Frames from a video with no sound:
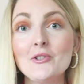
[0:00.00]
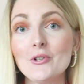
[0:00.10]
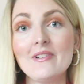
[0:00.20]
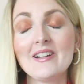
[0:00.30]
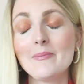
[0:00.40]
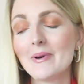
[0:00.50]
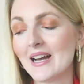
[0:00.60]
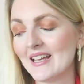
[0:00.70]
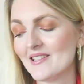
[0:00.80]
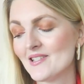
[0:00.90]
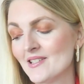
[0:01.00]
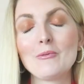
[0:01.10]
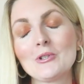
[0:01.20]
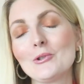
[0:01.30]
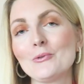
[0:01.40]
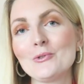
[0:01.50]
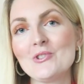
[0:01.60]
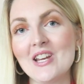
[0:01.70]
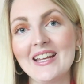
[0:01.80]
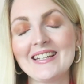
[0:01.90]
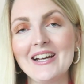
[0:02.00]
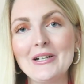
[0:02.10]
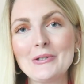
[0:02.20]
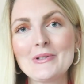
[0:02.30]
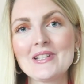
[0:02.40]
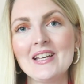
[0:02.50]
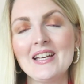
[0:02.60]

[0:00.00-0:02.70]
jewelry brands. I would love to check it out.